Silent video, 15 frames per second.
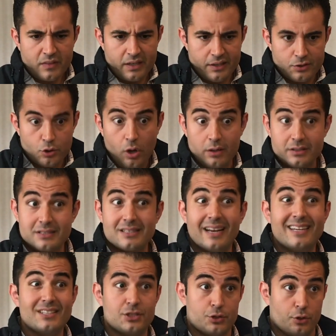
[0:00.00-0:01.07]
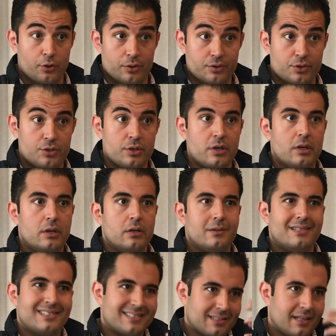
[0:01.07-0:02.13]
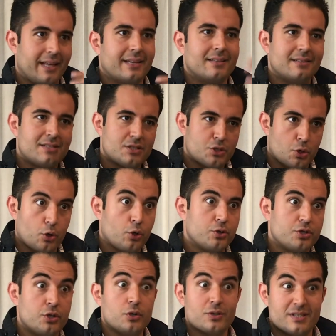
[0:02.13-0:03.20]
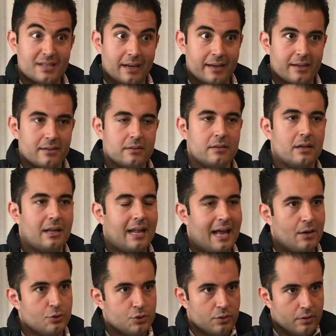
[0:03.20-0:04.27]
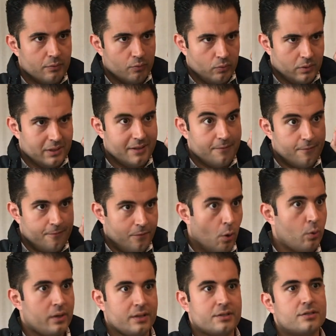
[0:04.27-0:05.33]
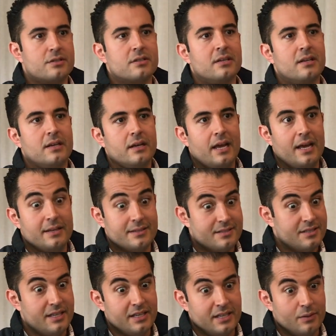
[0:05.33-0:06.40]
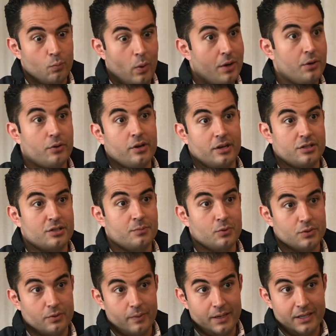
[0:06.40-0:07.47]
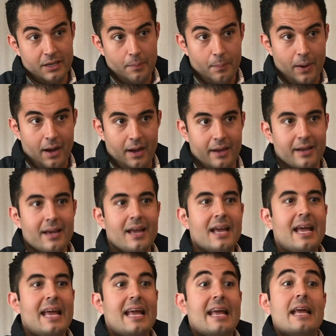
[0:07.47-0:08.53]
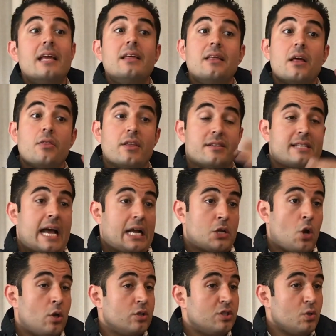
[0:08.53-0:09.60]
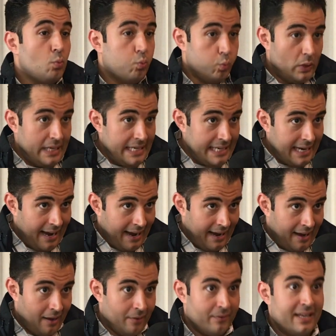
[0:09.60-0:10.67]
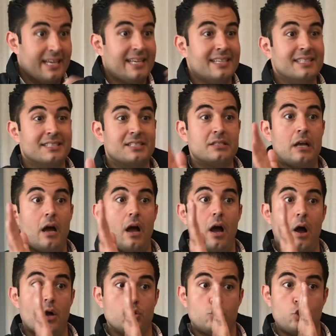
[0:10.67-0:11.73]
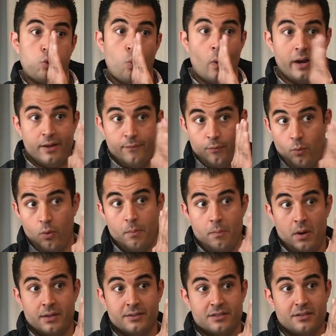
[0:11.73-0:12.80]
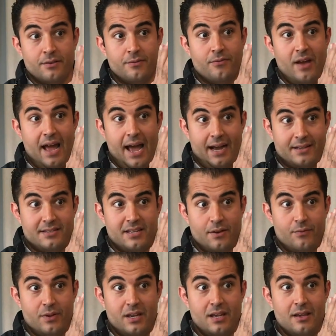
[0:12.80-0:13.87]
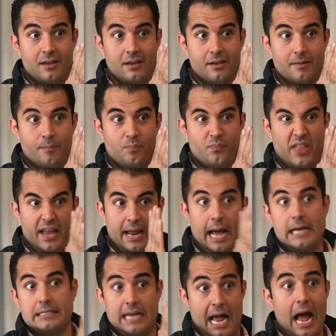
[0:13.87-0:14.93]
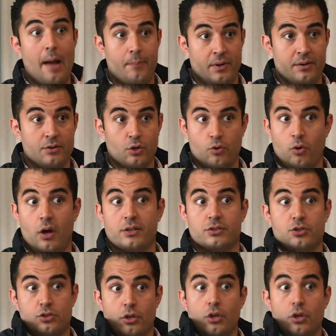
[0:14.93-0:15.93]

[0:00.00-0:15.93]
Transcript: it's called site surge. It's like surge in your site. It allows you to really focus and see when your customers are ready to buy. The technology we have is 24 months of activity that has happened across